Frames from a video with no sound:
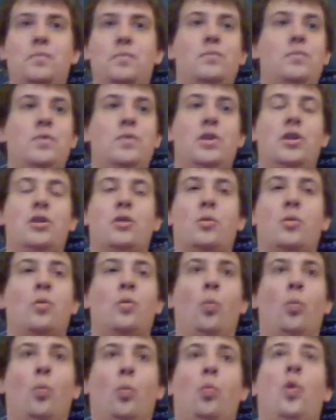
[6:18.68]
you know,
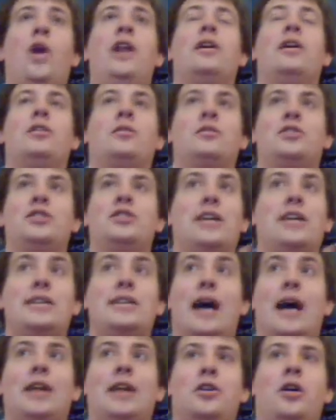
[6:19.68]
or just like
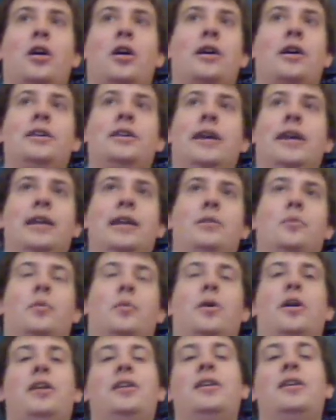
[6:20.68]
not talking to
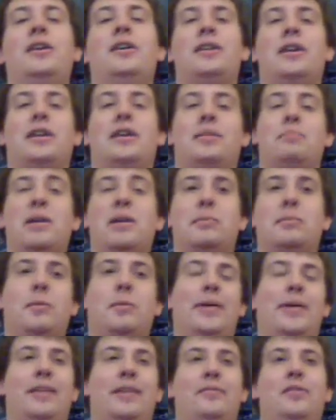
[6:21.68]
anyone, like minimal
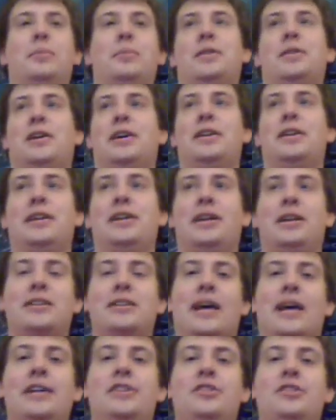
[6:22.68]
amount of human contact.
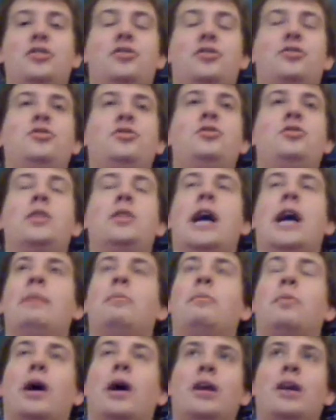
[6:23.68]
Because
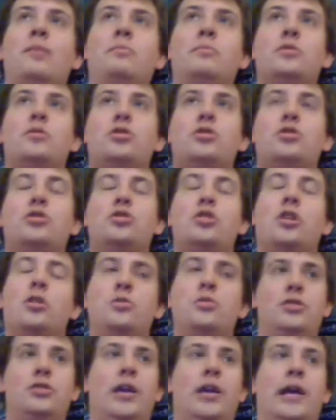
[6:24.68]
I'm so
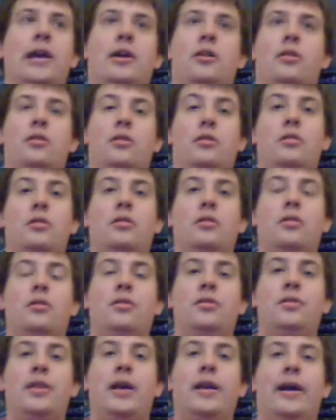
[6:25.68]
scared
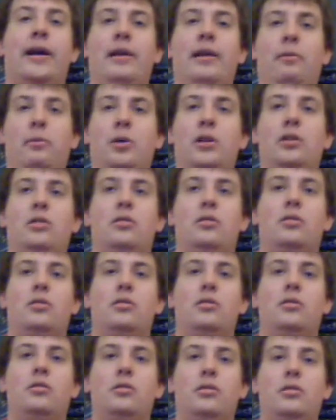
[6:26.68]
that I will
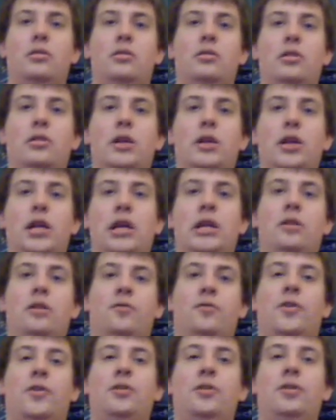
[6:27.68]

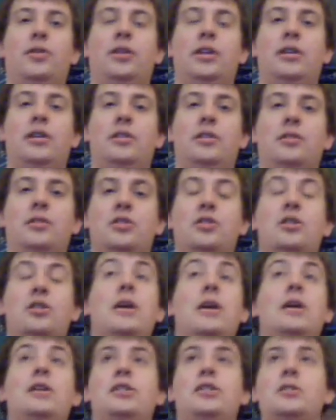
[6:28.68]
inadvertently just
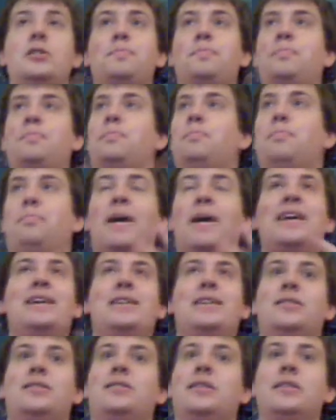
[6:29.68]
by
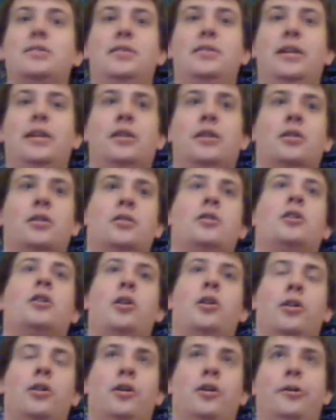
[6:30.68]
existing
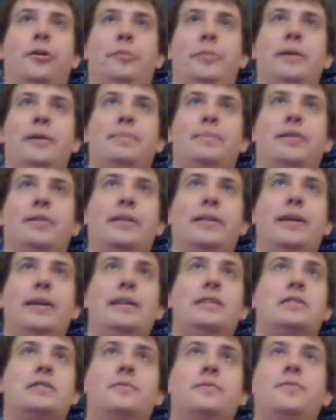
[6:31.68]
hurt people, and
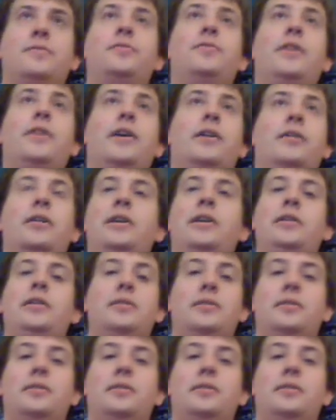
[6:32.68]
it's a very